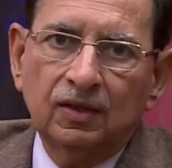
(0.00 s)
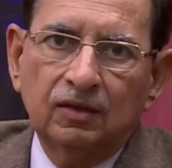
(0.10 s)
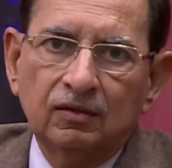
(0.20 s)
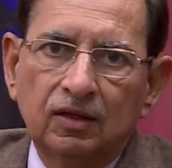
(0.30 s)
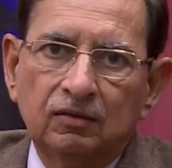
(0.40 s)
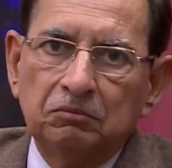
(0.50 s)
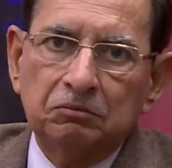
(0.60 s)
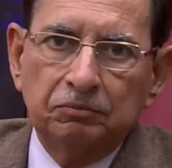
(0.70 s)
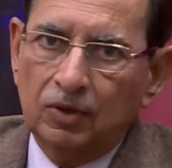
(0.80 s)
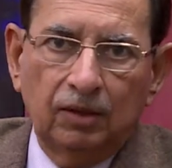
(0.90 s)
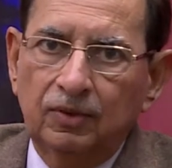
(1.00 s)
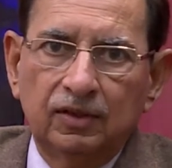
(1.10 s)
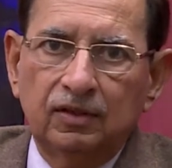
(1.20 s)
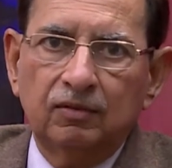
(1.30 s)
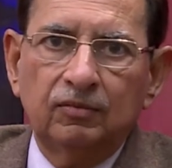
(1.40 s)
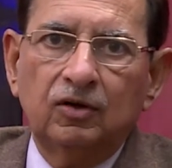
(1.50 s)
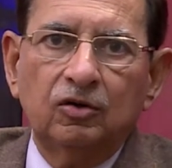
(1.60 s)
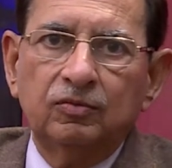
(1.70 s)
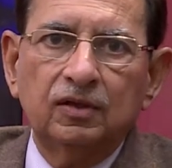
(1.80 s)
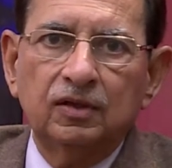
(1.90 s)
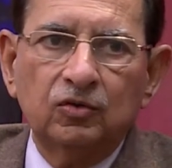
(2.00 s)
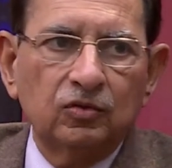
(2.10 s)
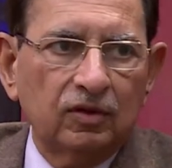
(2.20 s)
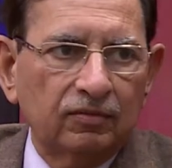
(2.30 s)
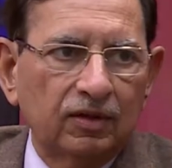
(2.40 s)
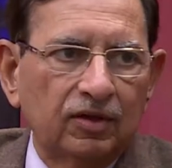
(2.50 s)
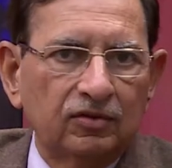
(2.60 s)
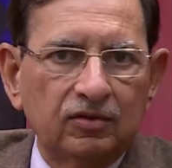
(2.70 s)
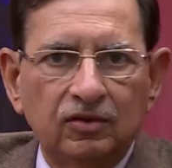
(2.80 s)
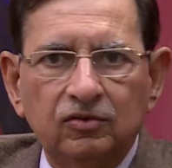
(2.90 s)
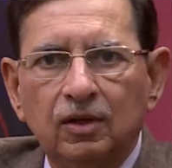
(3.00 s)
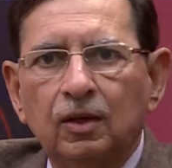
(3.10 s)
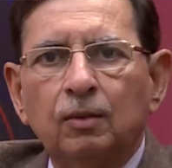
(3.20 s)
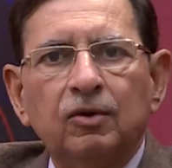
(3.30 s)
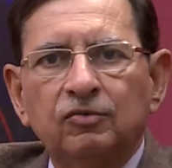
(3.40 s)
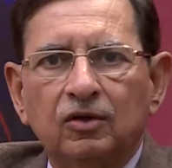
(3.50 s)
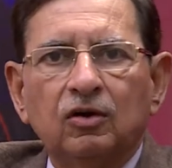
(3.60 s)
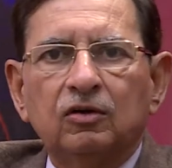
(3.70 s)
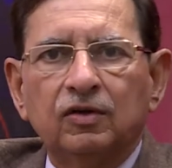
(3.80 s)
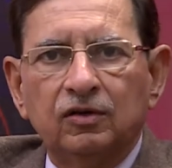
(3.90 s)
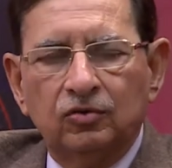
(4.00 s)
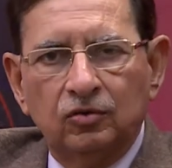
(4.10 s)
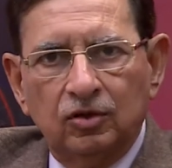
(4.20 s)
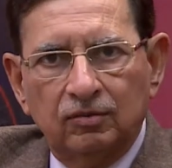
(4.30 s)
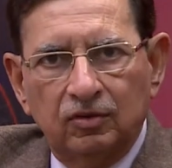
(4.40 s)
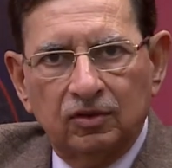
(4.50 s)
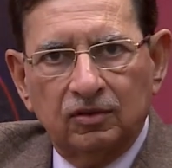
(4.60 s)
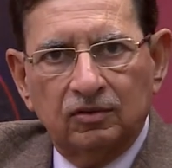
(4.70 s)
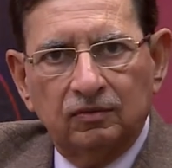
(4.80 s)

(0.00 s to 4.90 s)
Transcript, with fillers: then probably there may not be a need to give them ICDs, but we are not very sure about this.